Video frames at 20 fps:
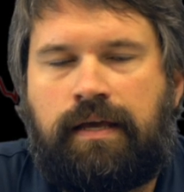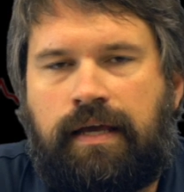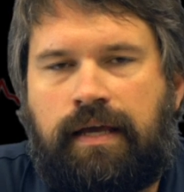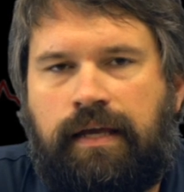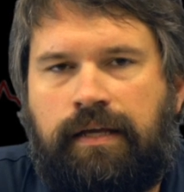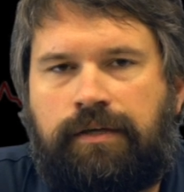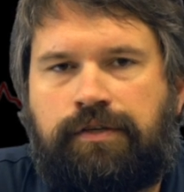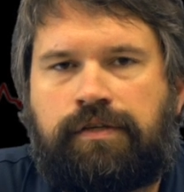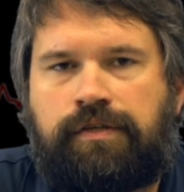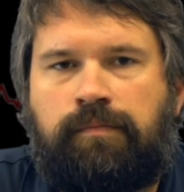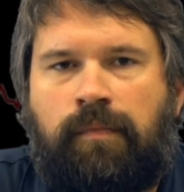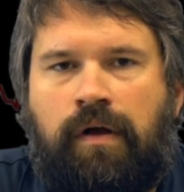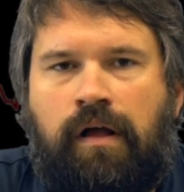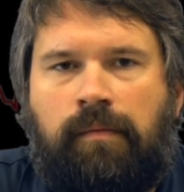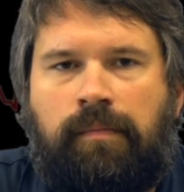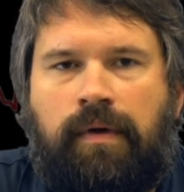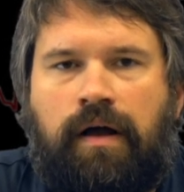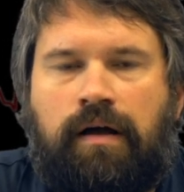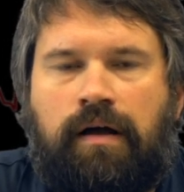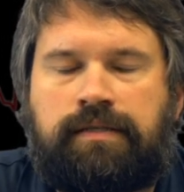Each
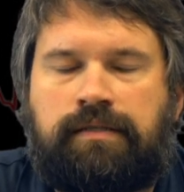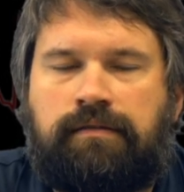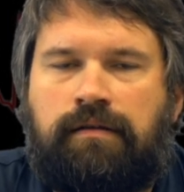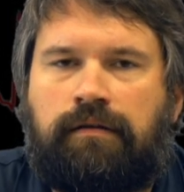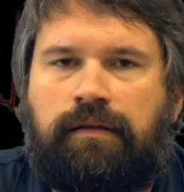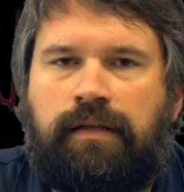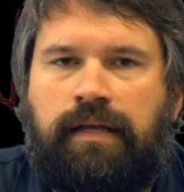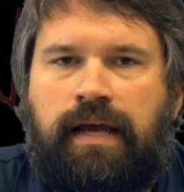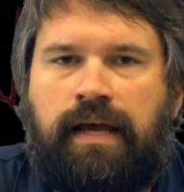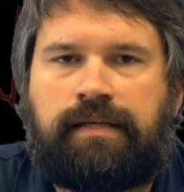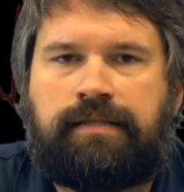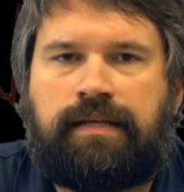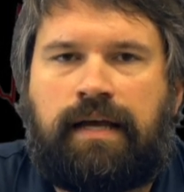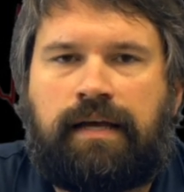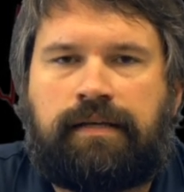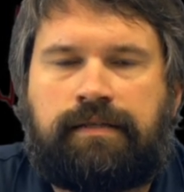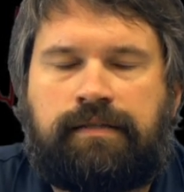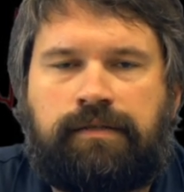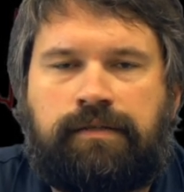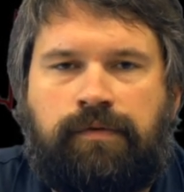small box along the
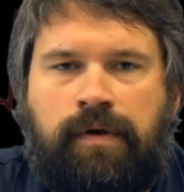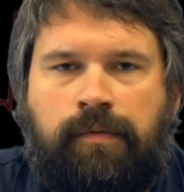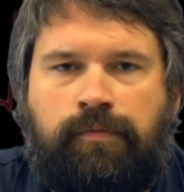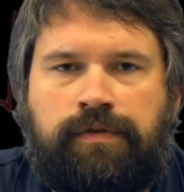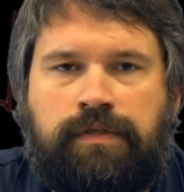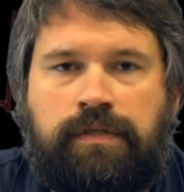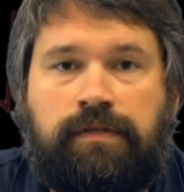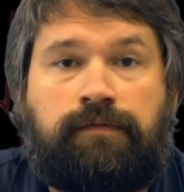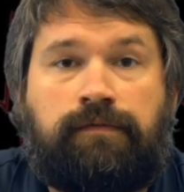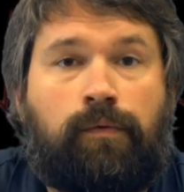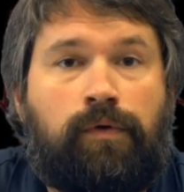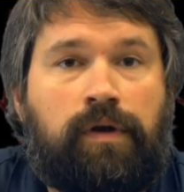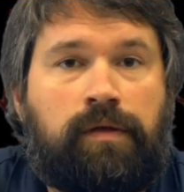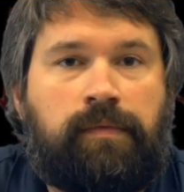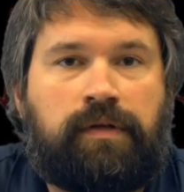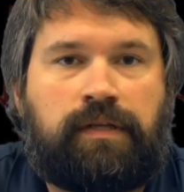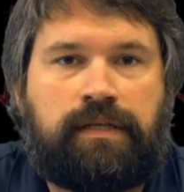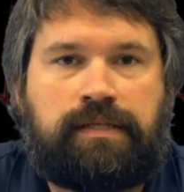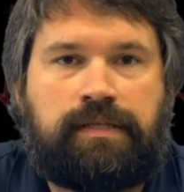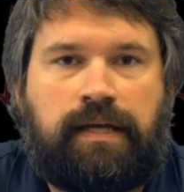x-axis represents 40
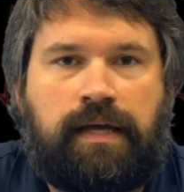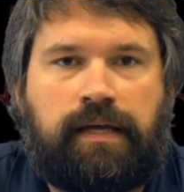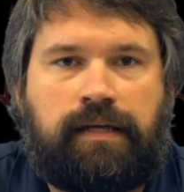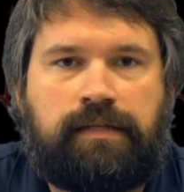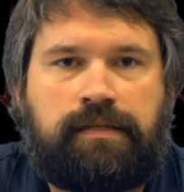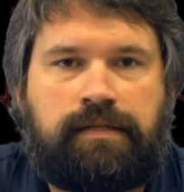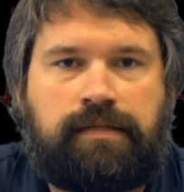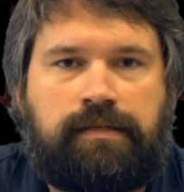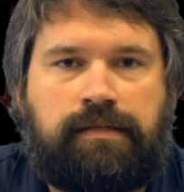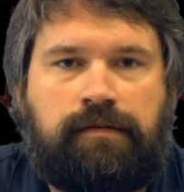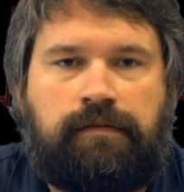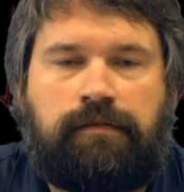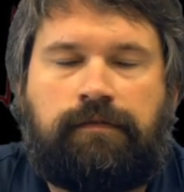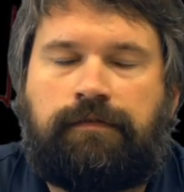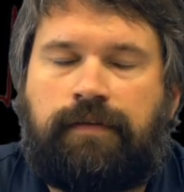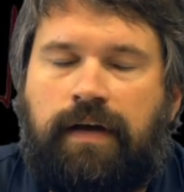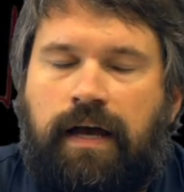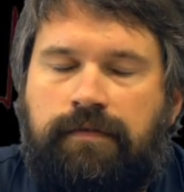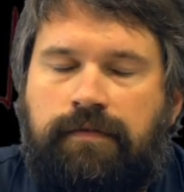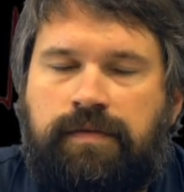milliseconds.
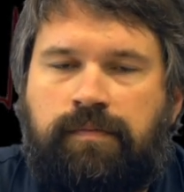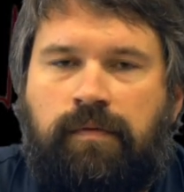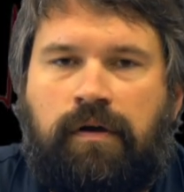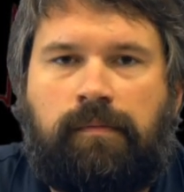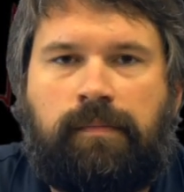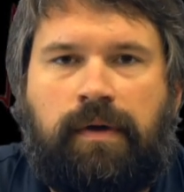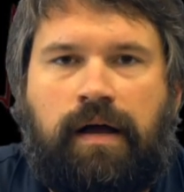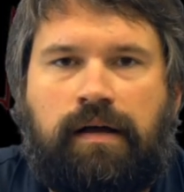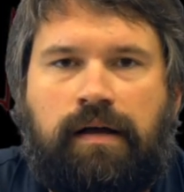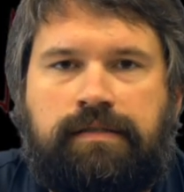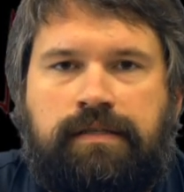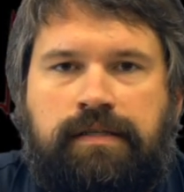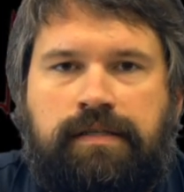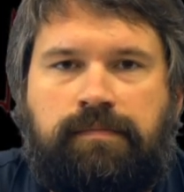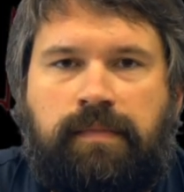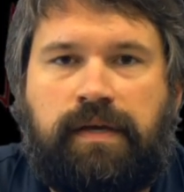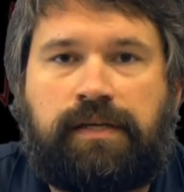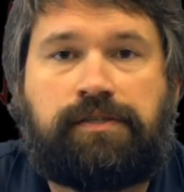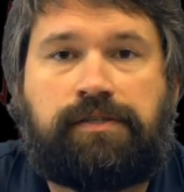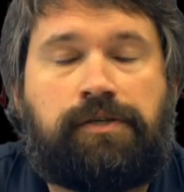5 small
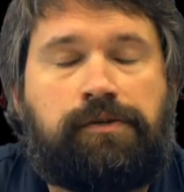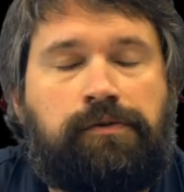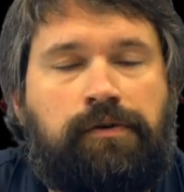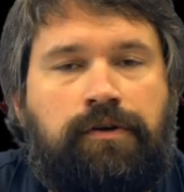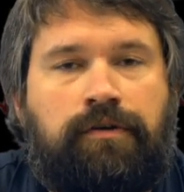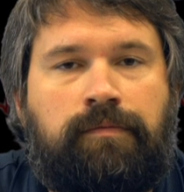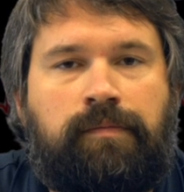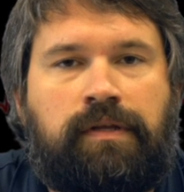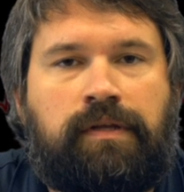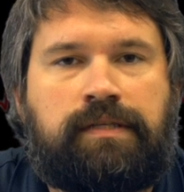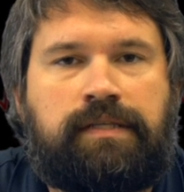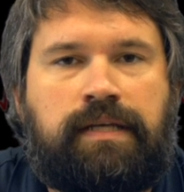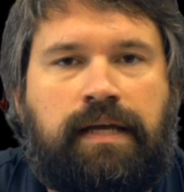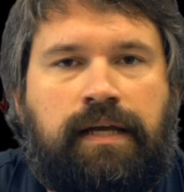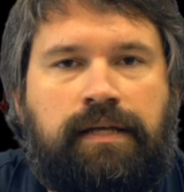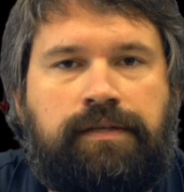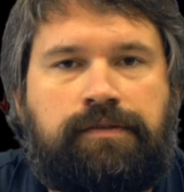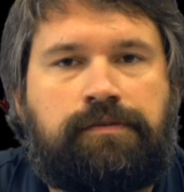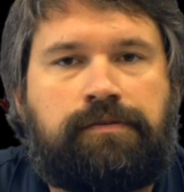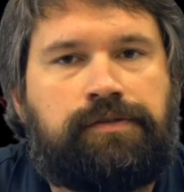boxes makes 200
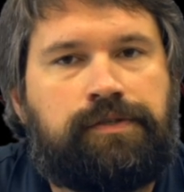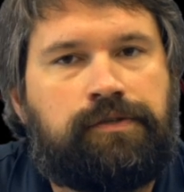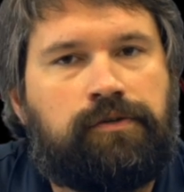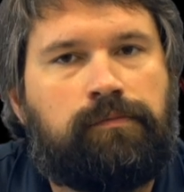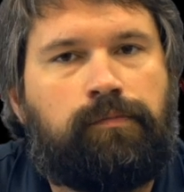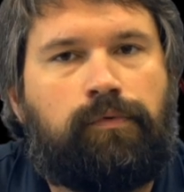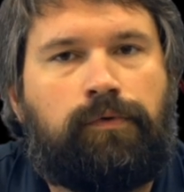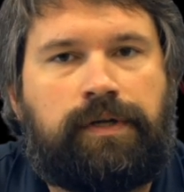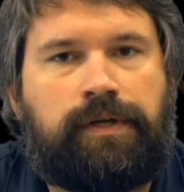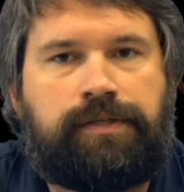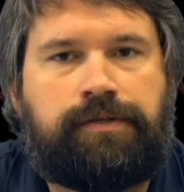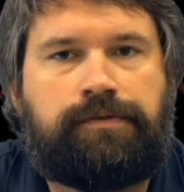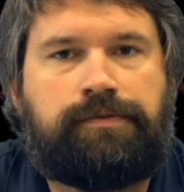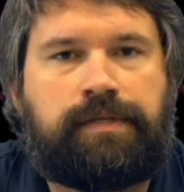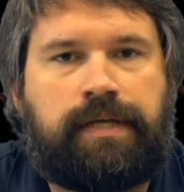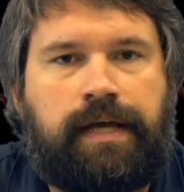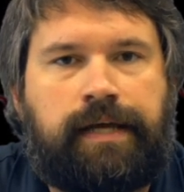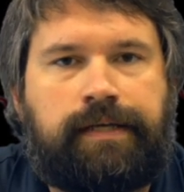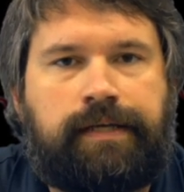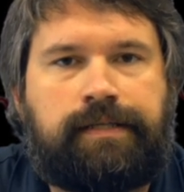milliseconds or 0.2
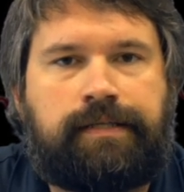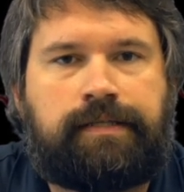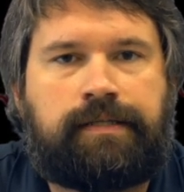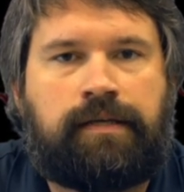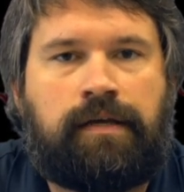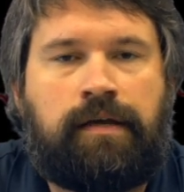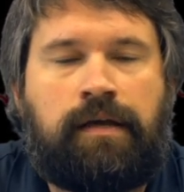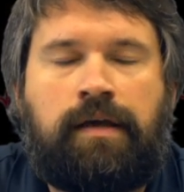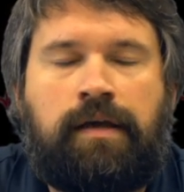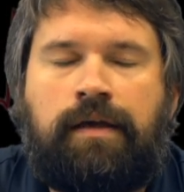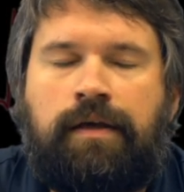seconds.